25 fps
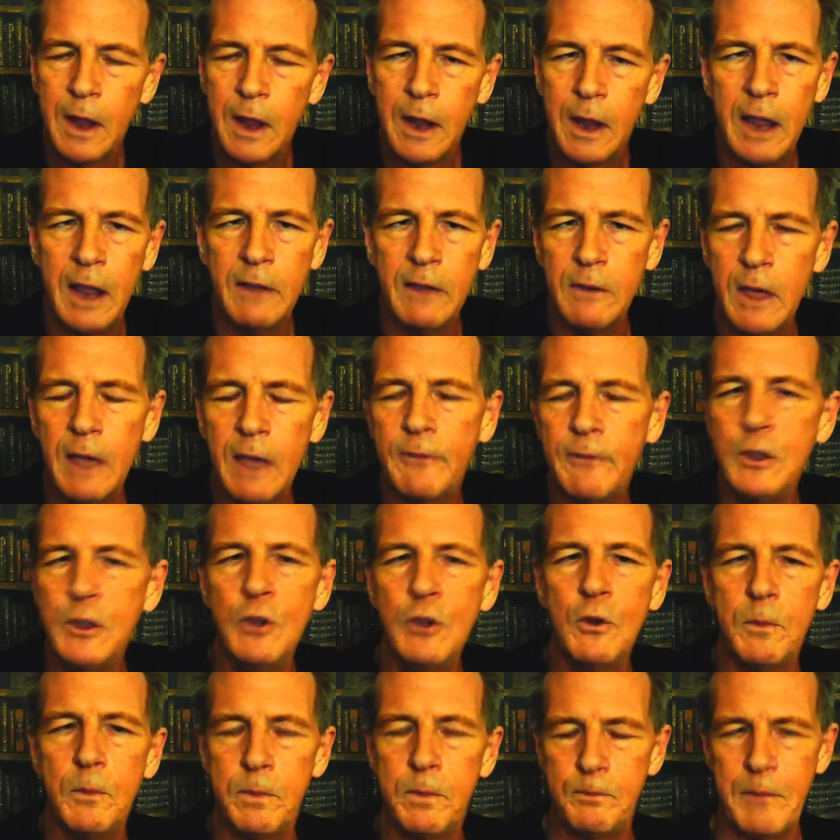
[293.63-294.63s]
If
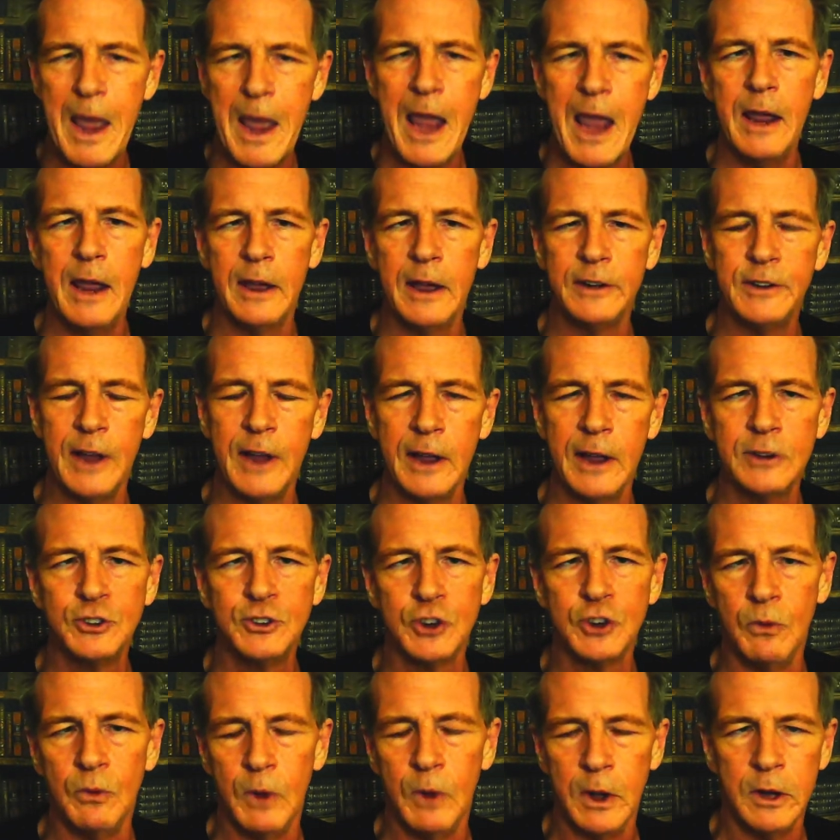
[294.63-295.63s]
you pay
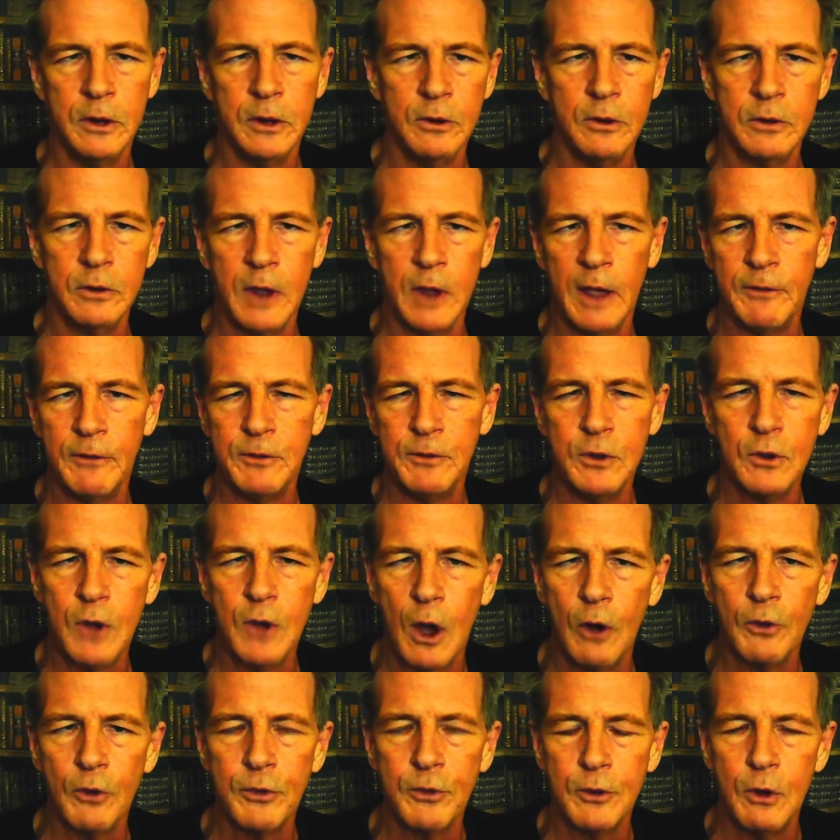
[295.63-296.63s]
attention if you
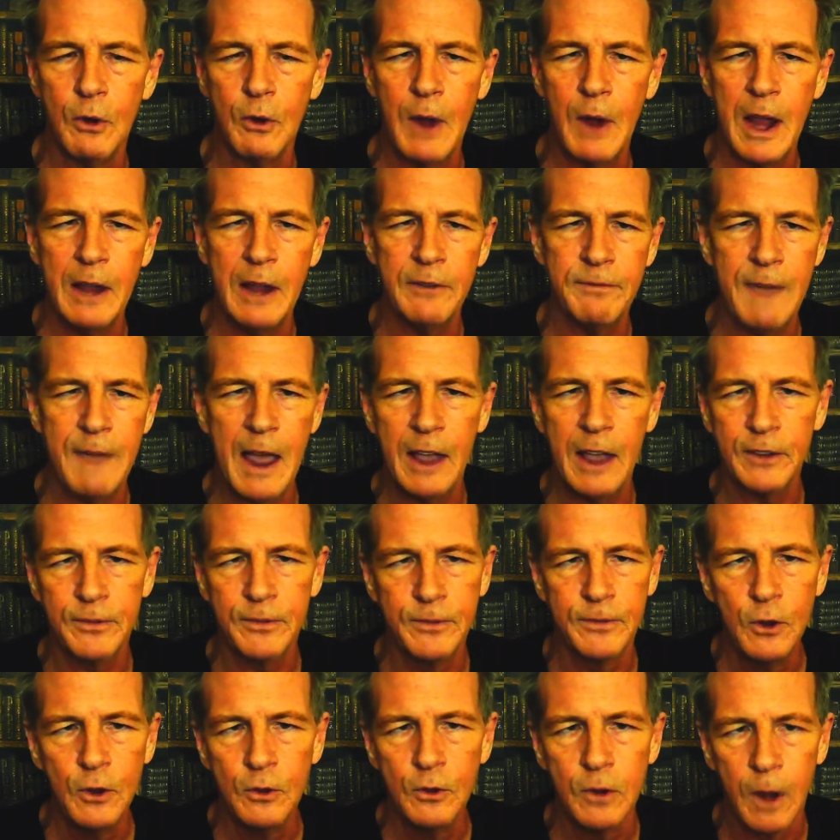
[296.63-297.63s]
go through a fast
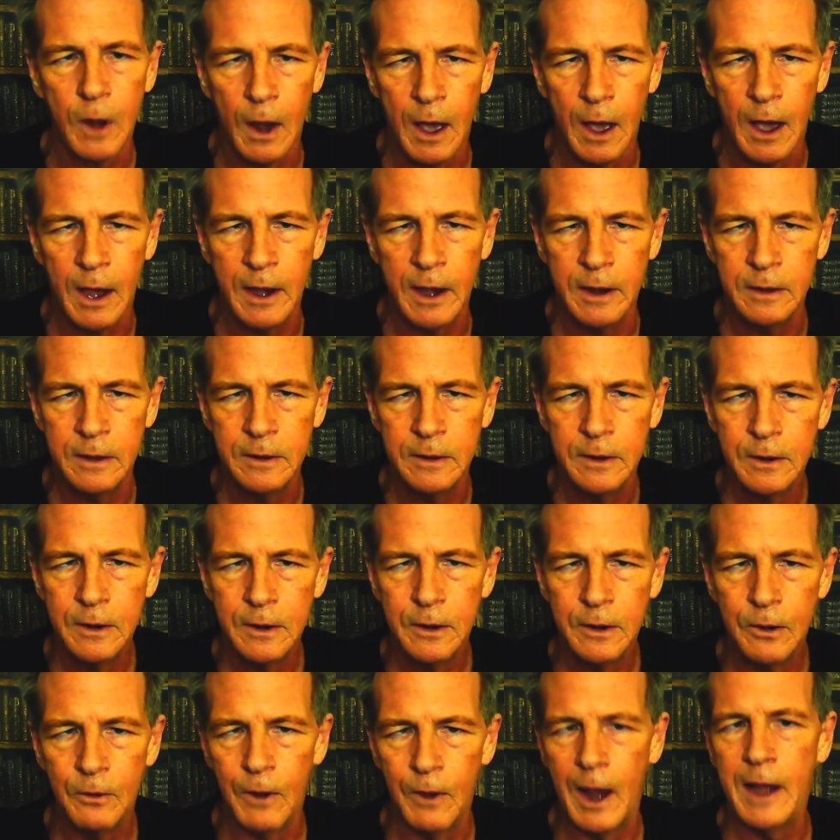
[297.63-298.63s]
food line
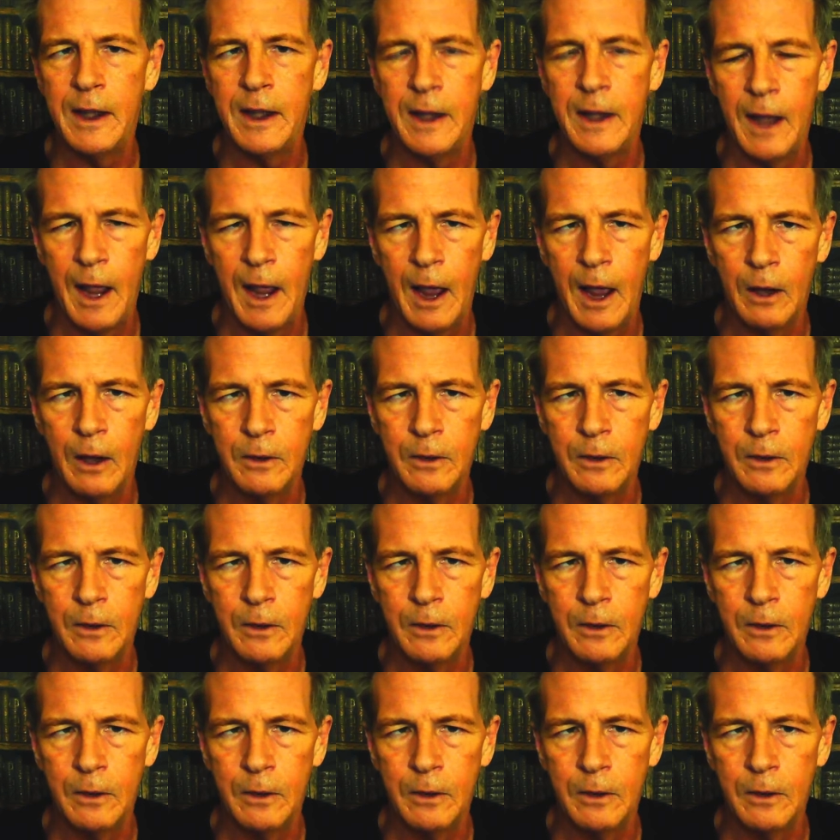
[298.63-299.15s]
right now,